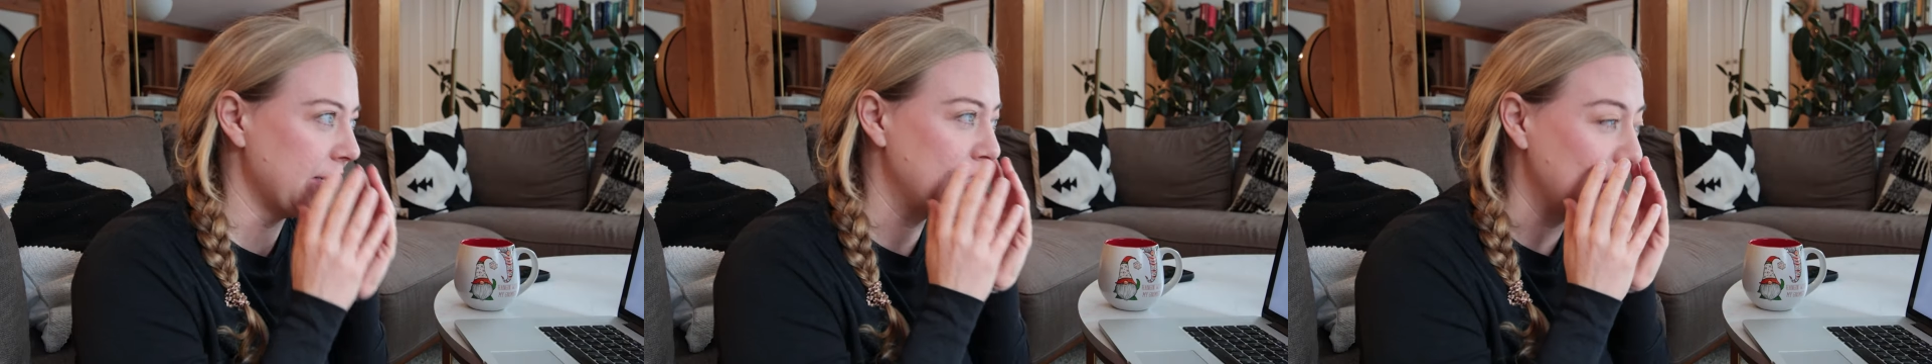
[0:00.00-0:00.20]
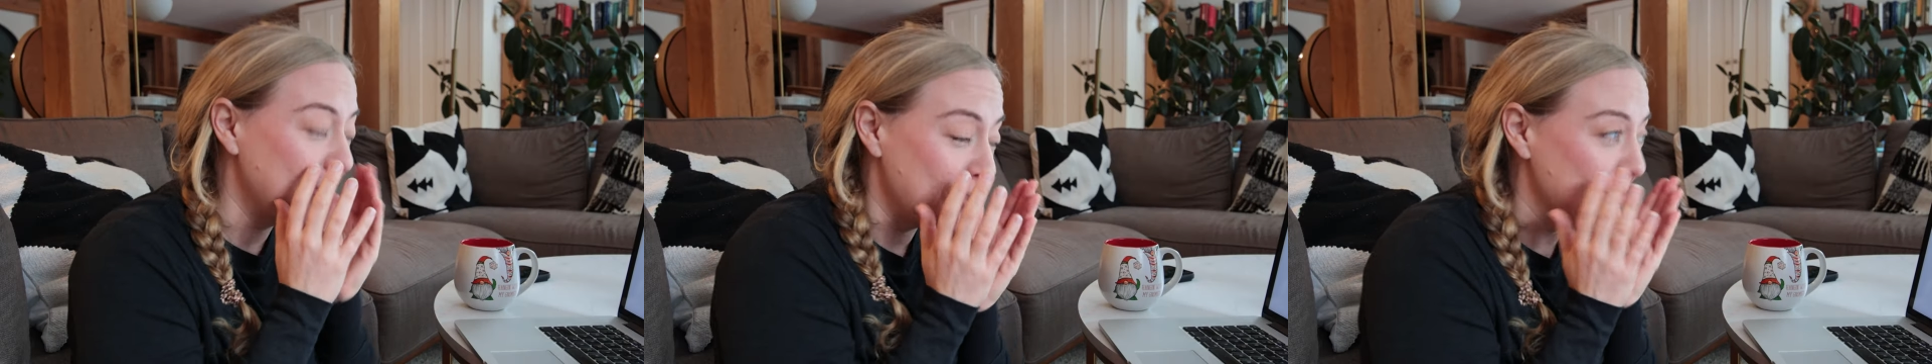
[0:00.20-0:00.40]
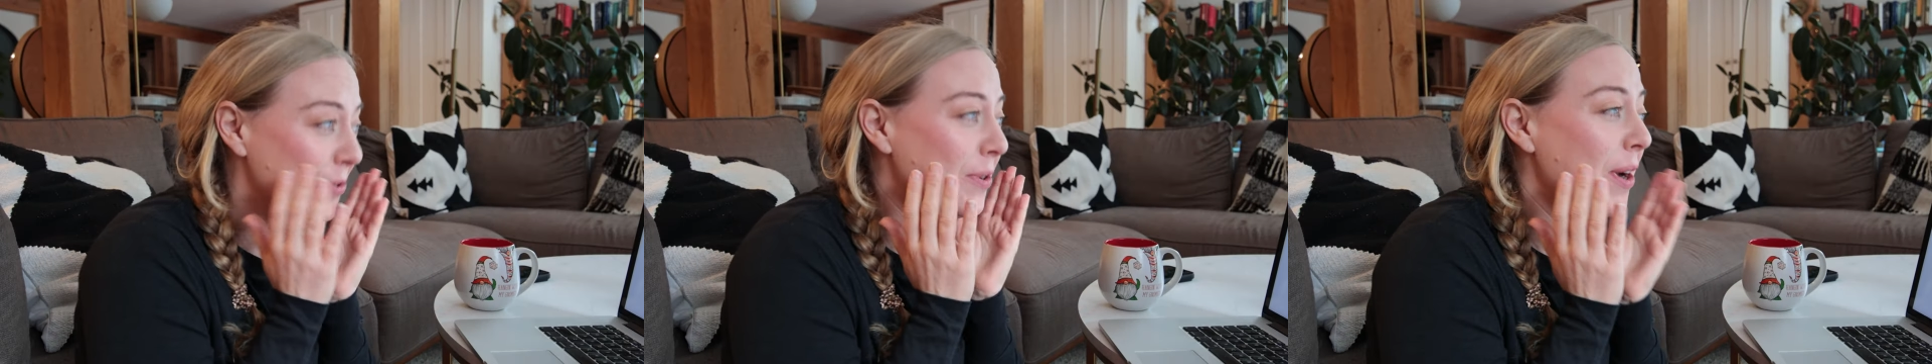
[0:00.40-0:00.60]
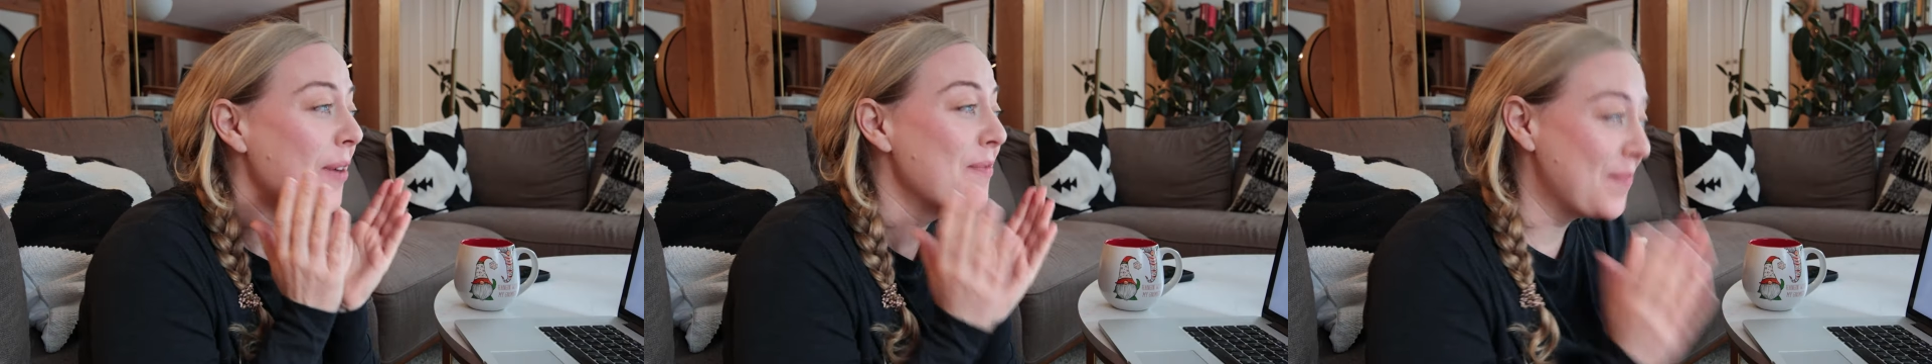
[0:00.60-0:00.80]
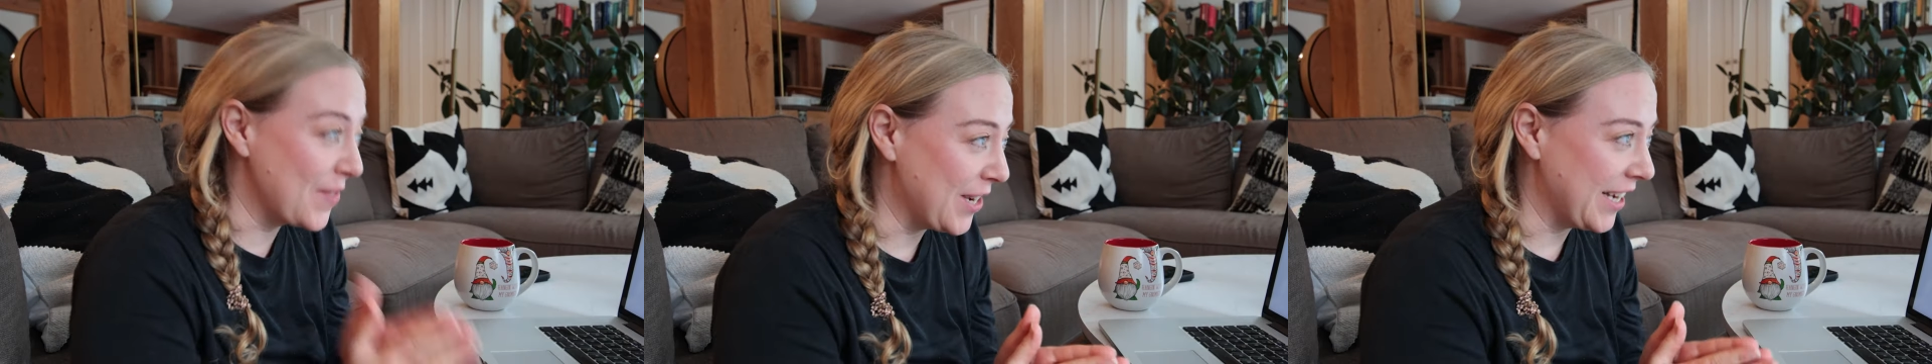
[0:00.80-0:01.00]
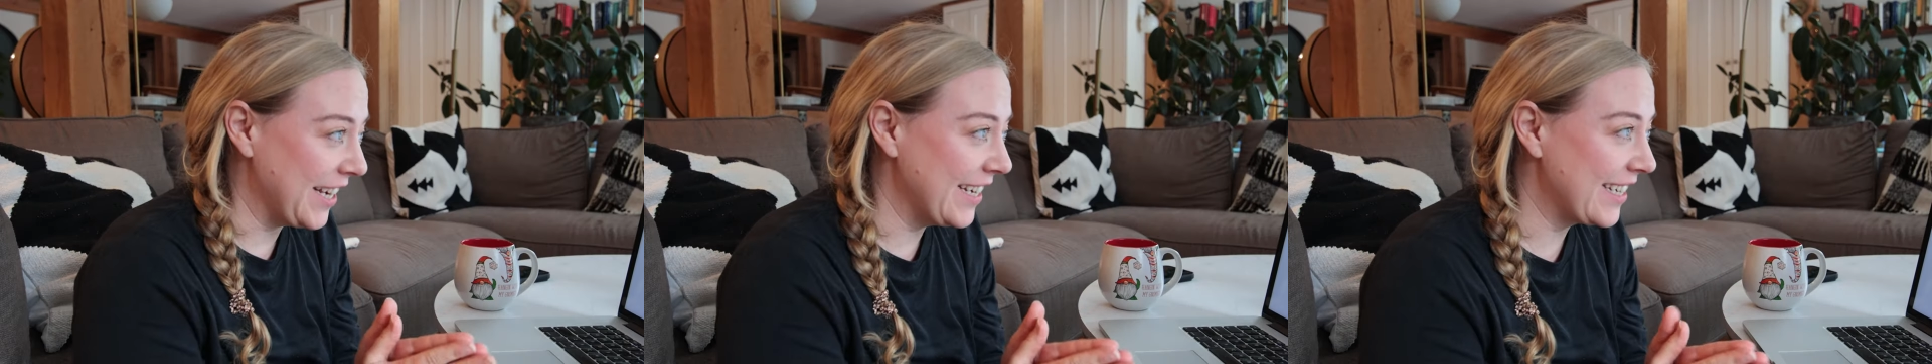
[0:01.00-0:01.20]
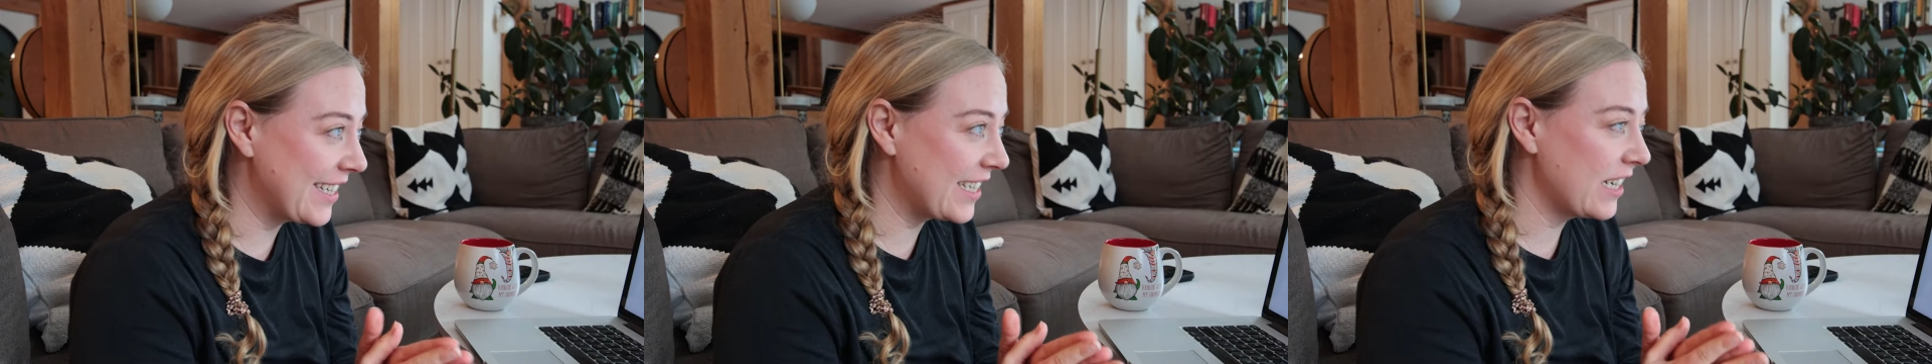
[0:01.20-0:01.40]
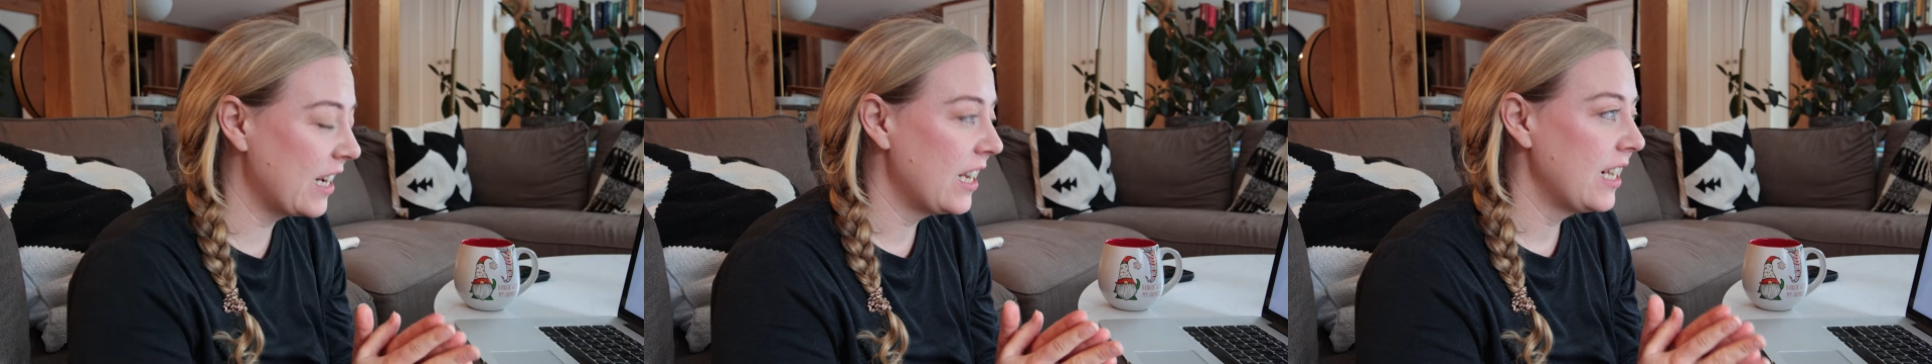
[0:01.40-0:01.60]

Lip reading: to mush.